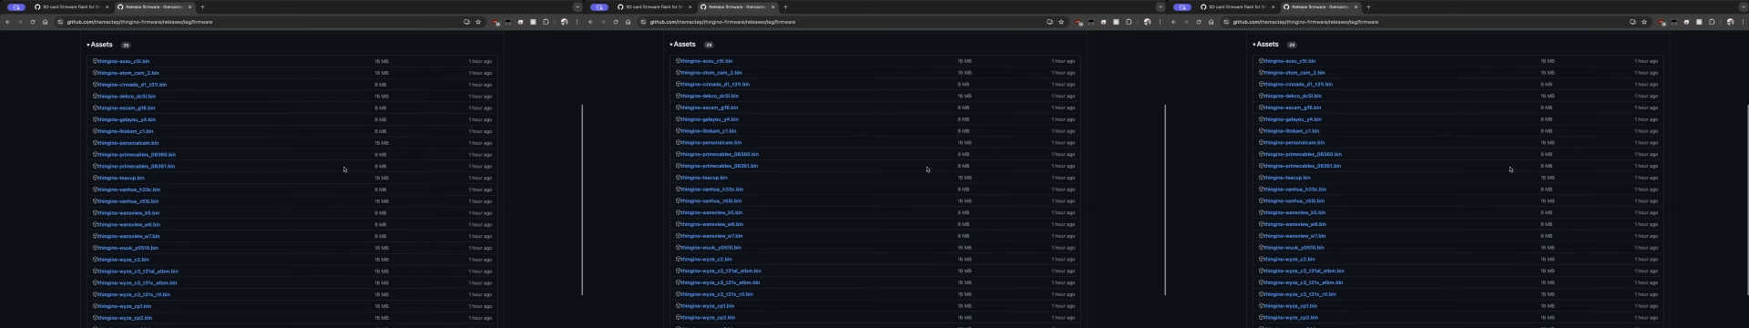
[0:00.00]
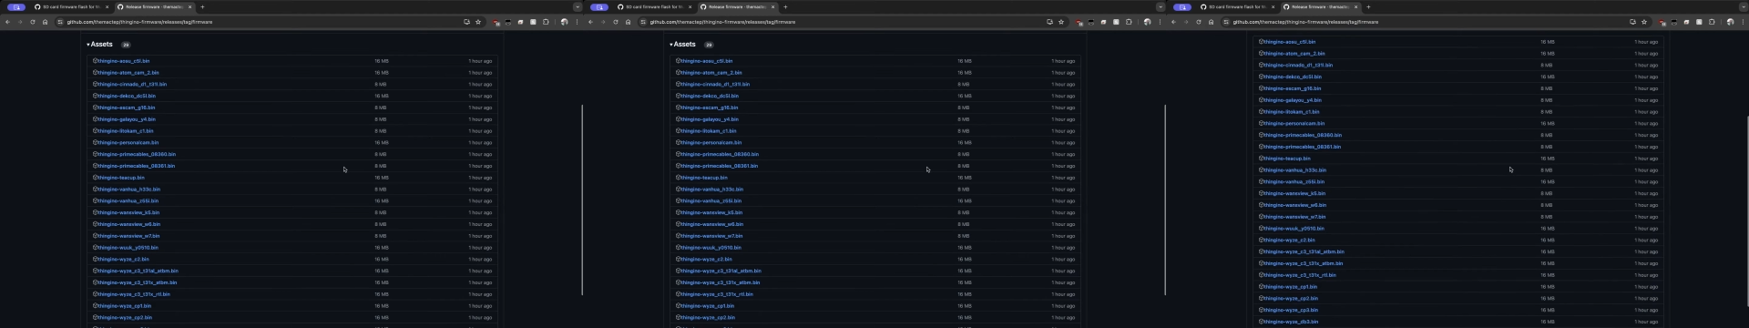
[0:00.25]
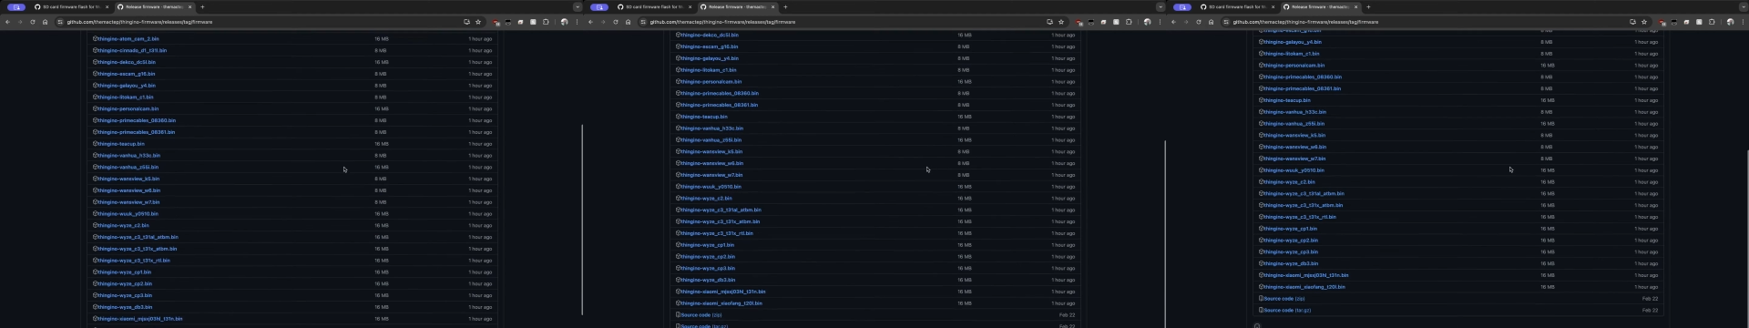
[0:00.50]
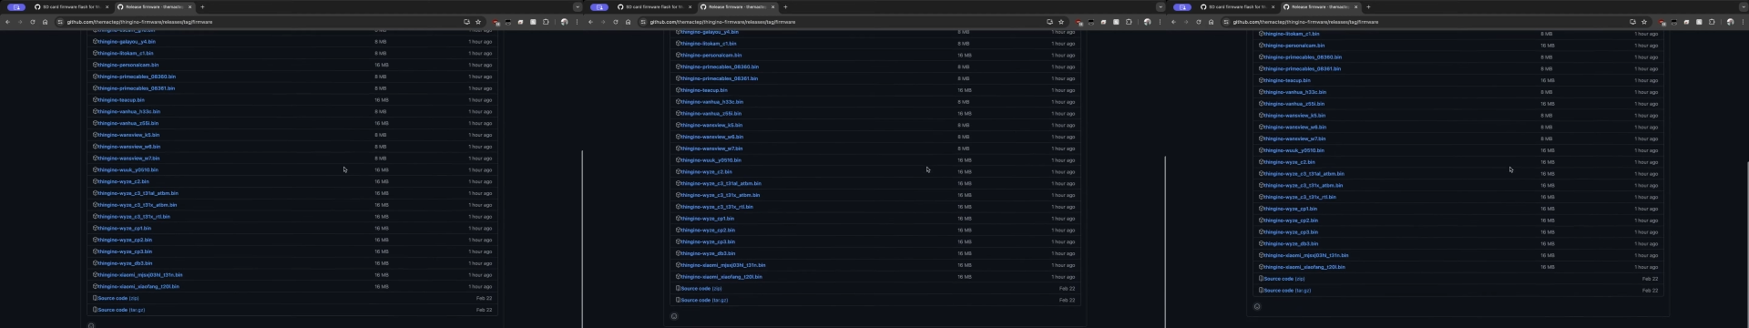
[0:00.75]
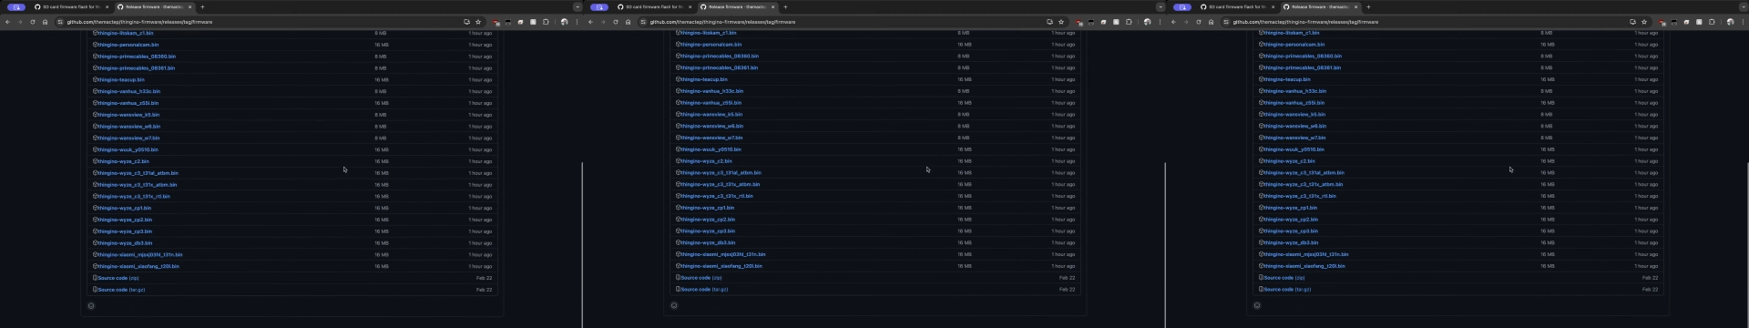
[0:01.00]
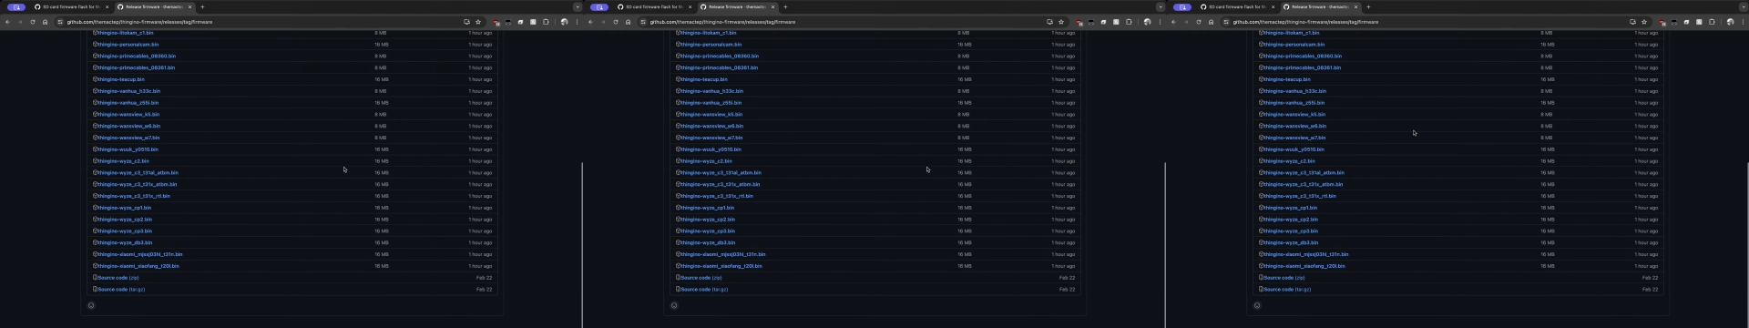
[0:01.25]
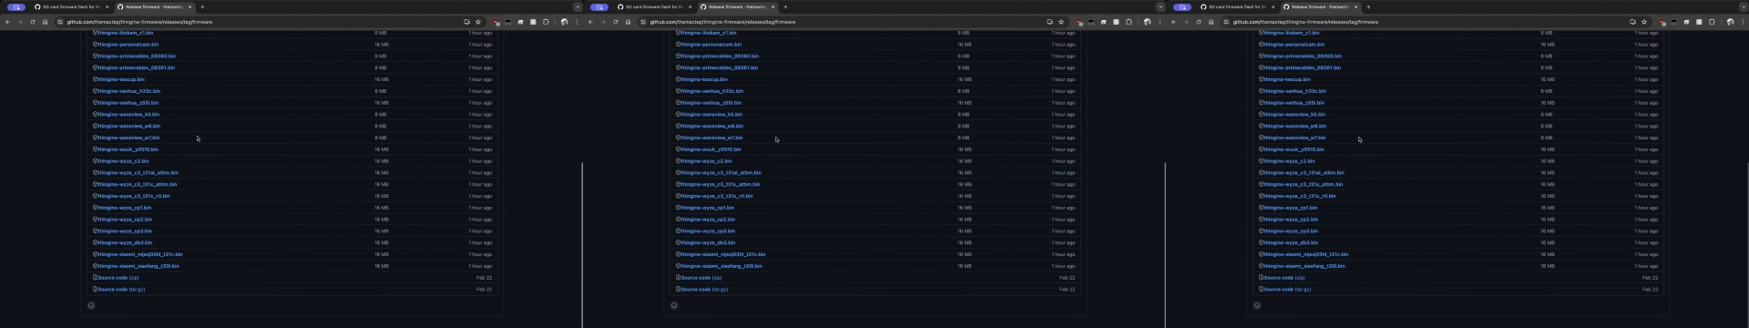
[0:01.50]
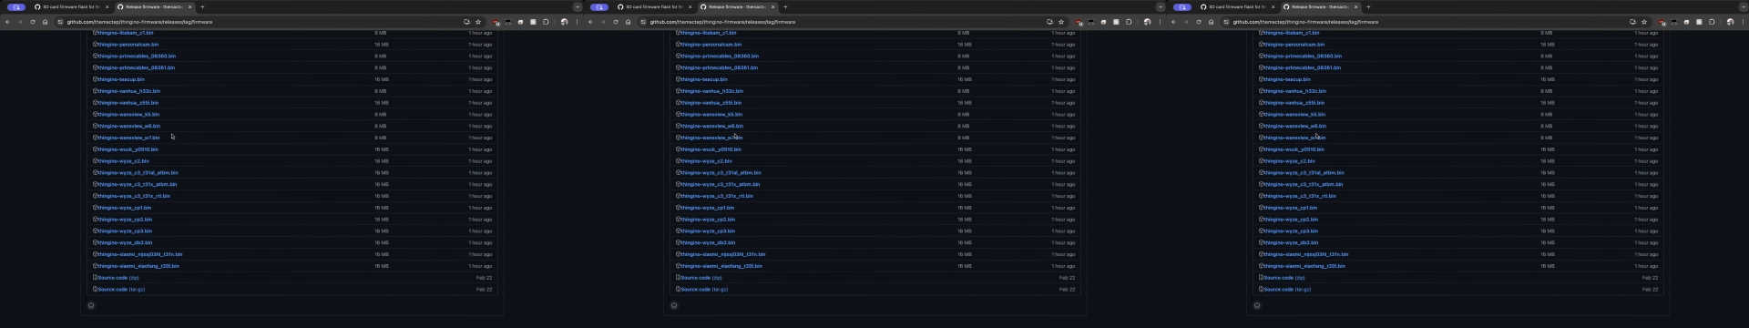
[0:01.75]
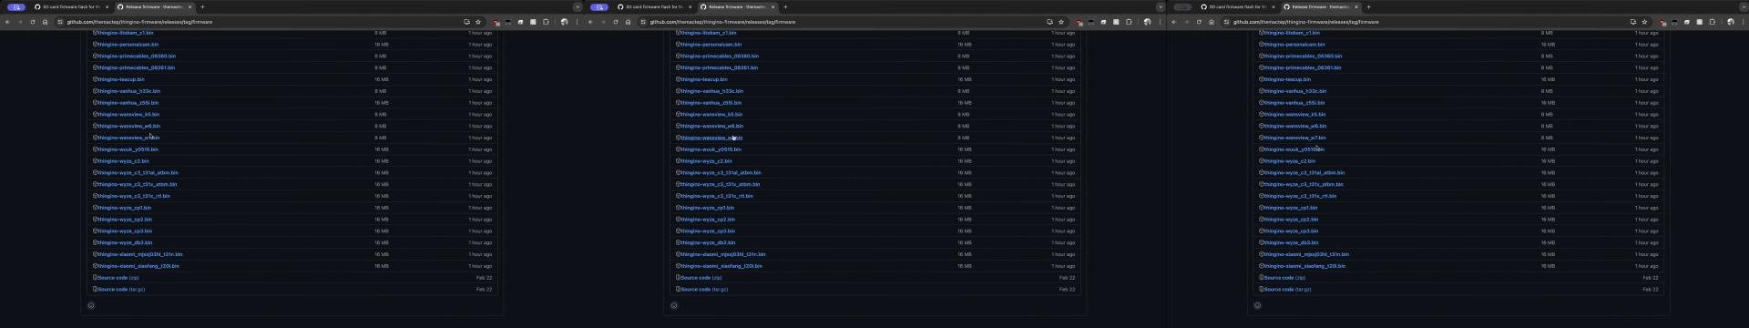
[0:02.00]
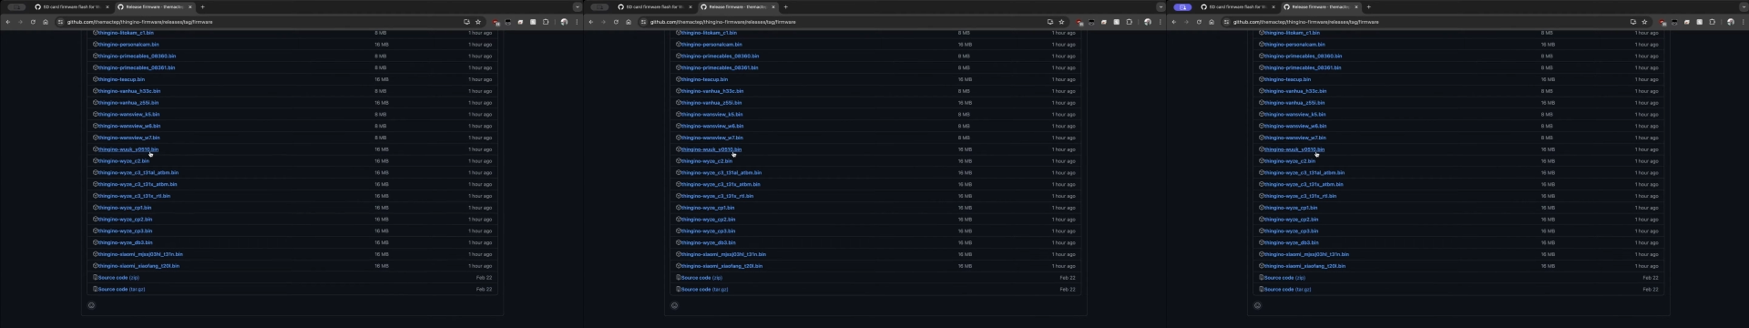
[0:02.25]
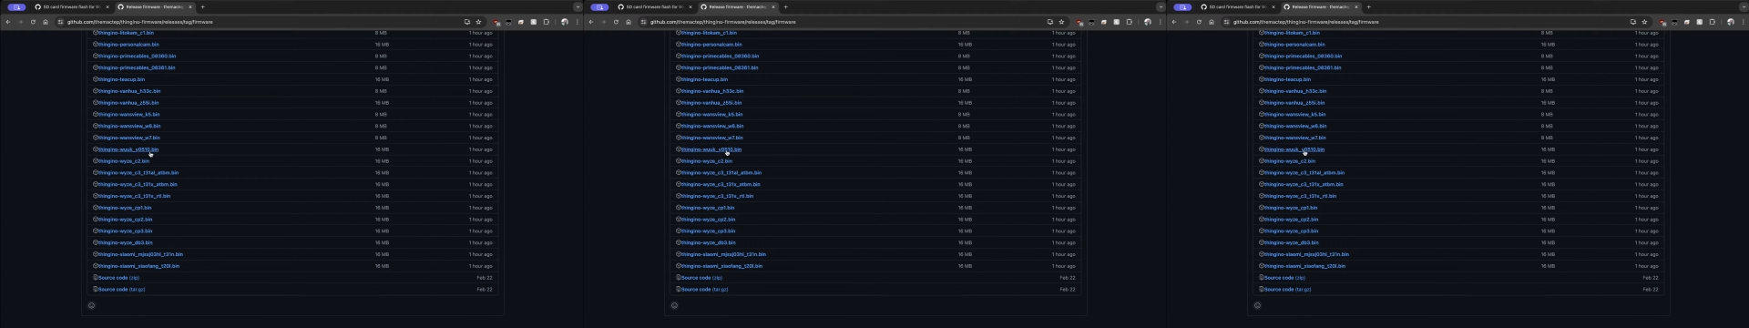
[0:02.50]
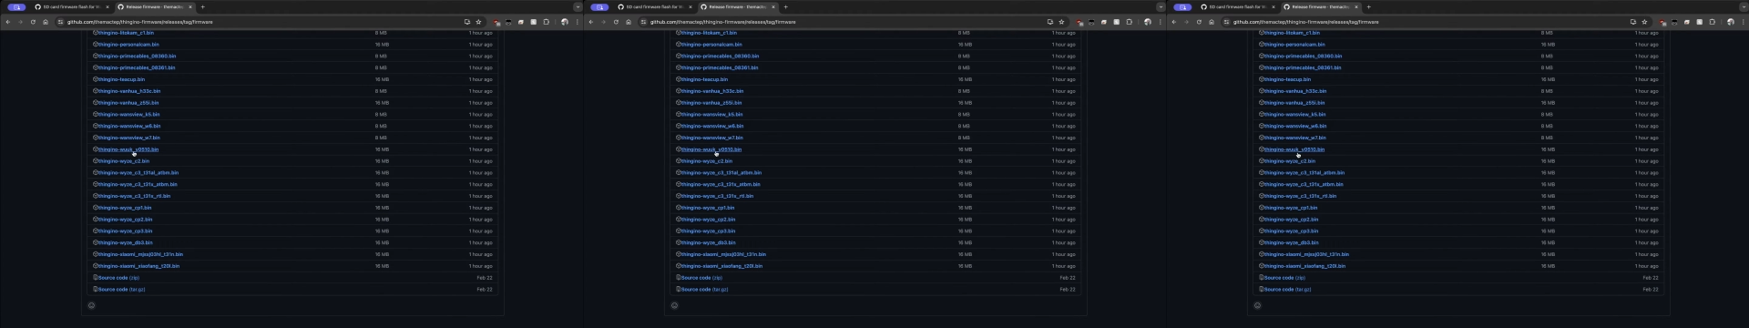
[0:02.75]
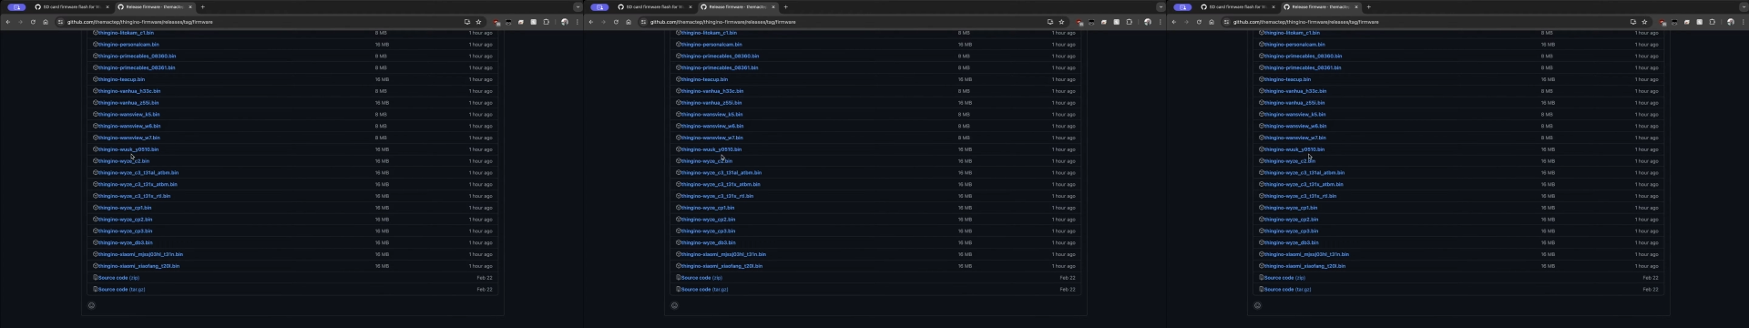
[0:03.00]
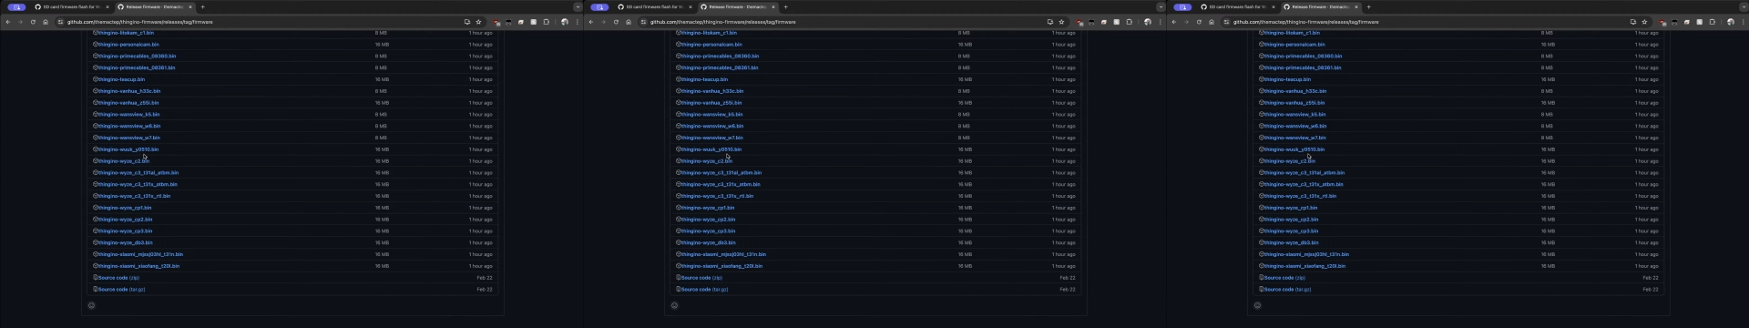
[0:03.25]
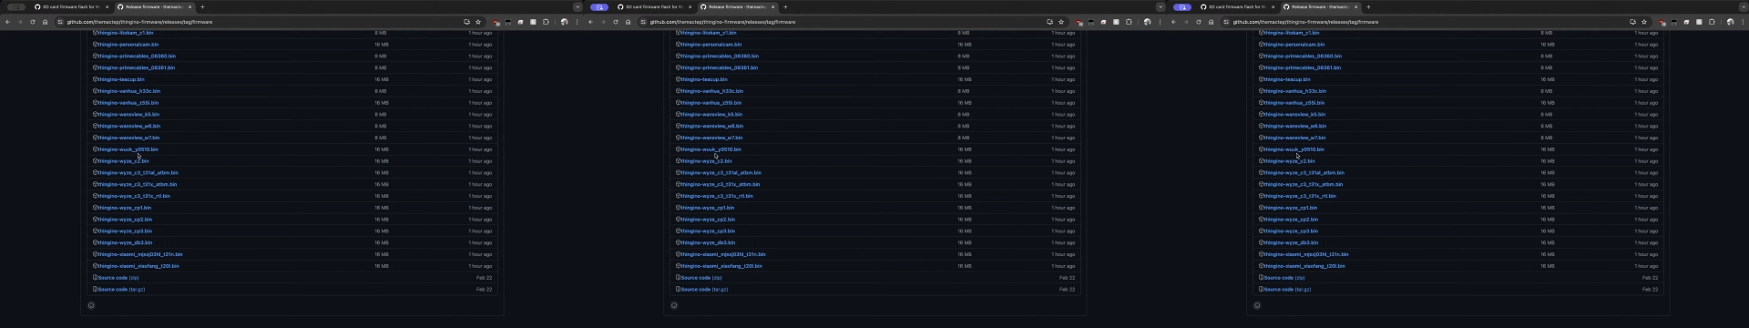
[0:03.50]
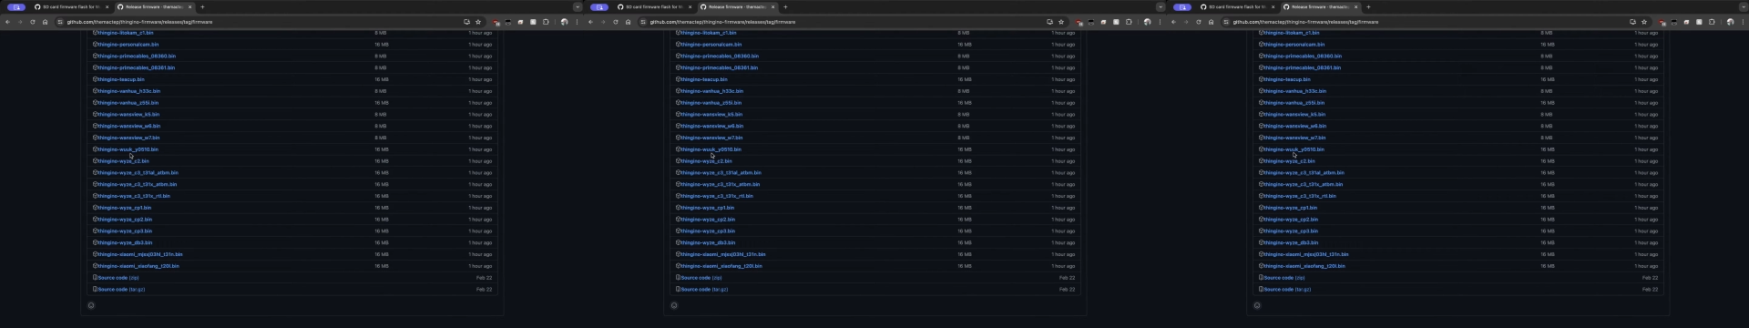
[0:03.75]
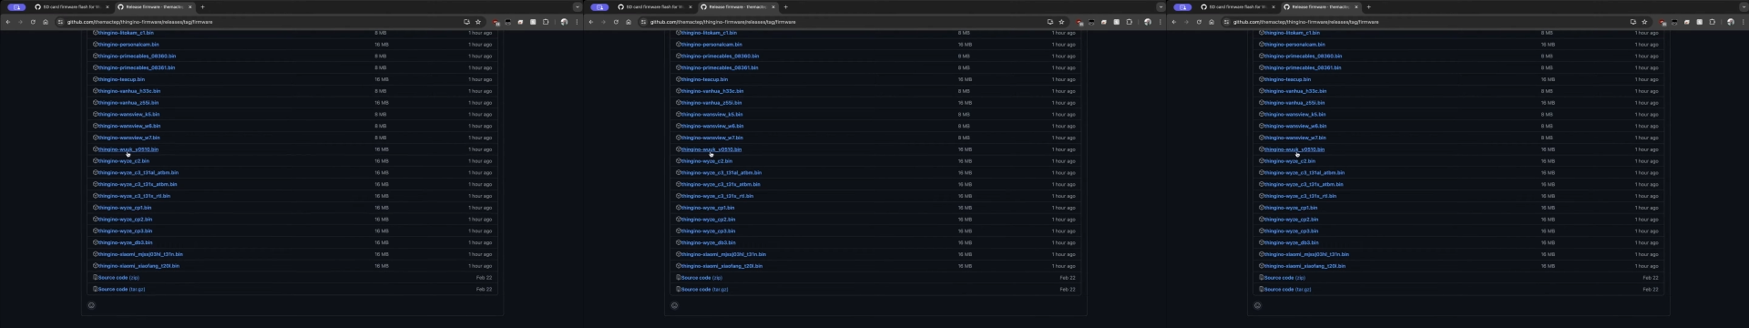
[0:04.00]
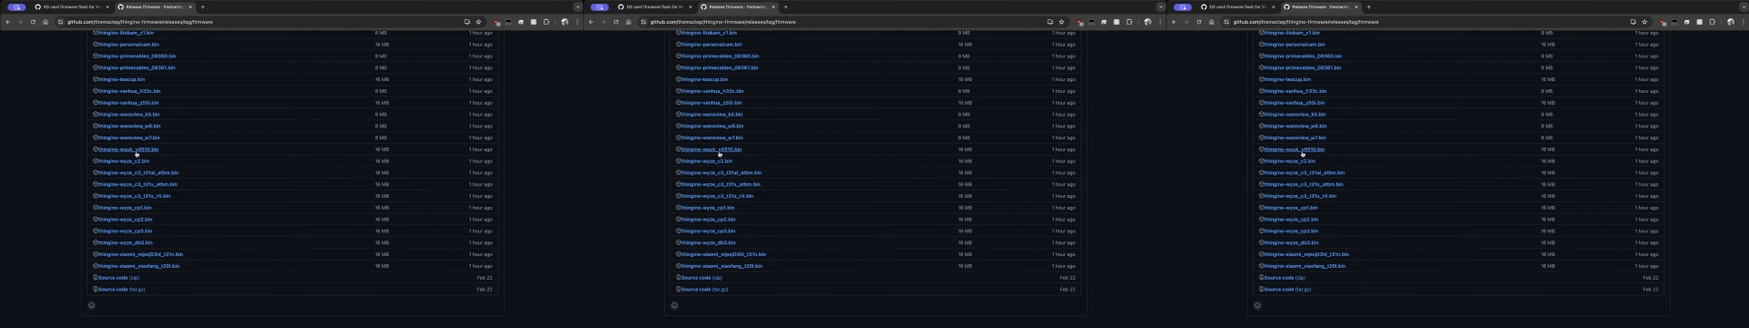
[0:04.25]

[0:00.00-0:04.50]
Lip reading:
No face is visible, so there are no lips to read.